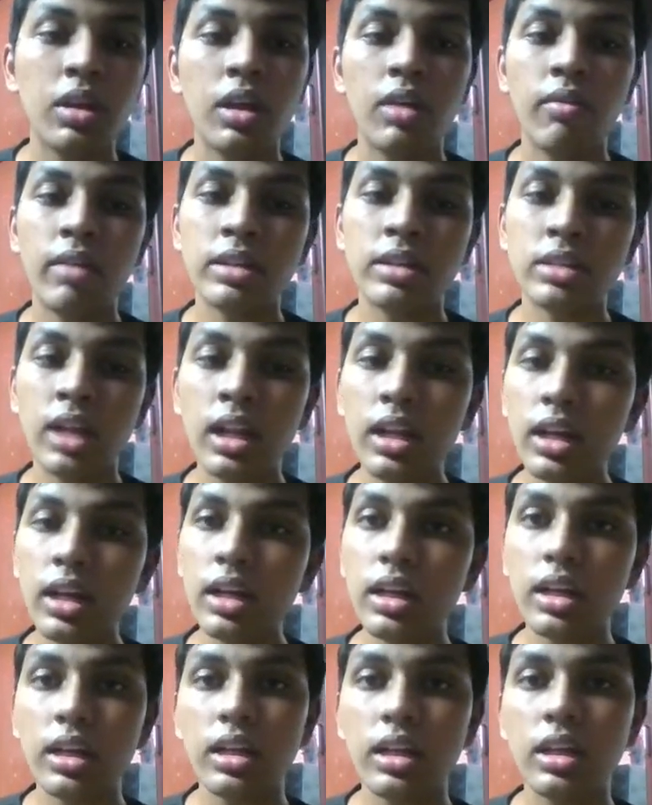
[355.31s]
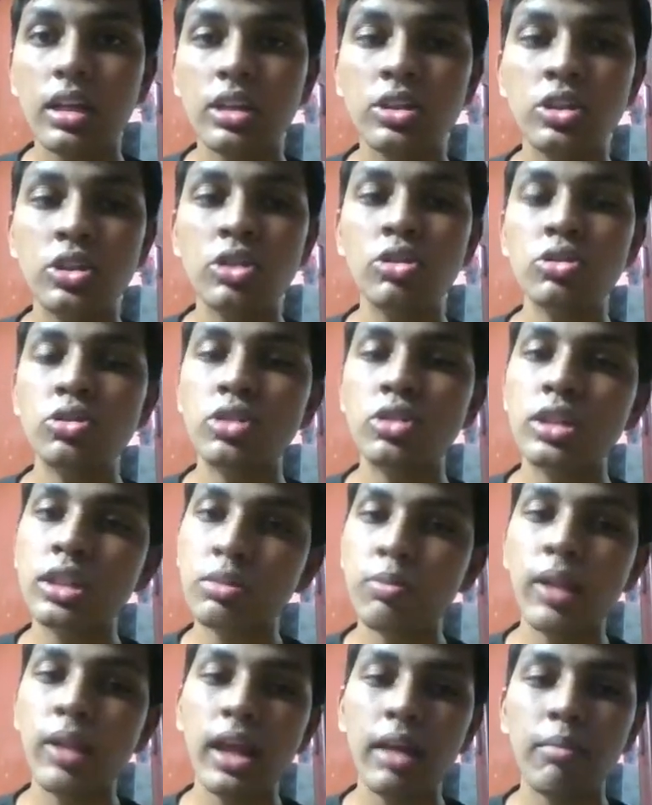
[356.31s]
whereas alert is used to
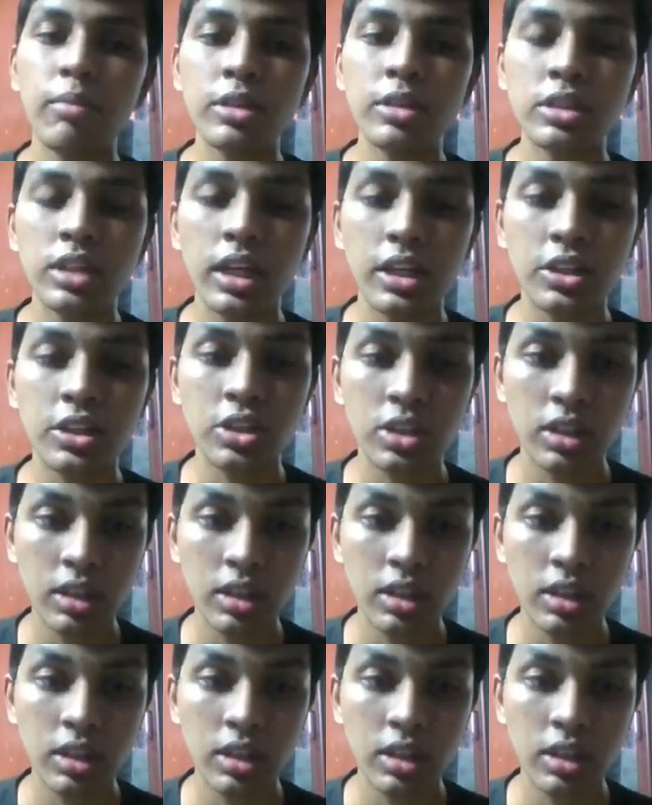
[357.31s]
display a message.